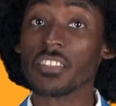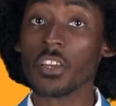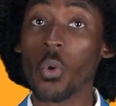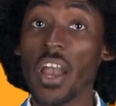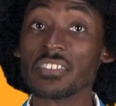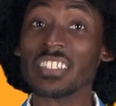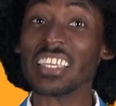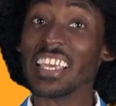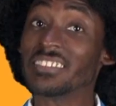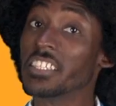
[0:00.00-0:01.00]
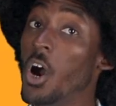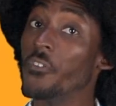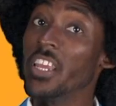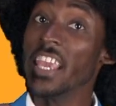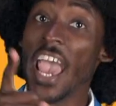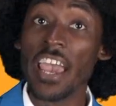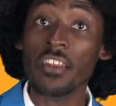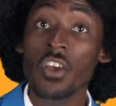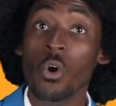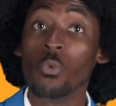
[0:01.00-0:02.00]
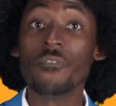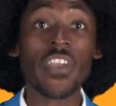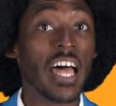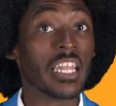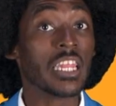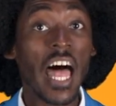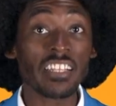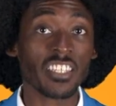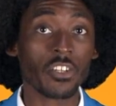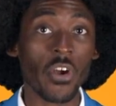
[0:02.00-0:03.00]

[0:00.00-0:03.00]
of the quest isn't over yet. We've got lots of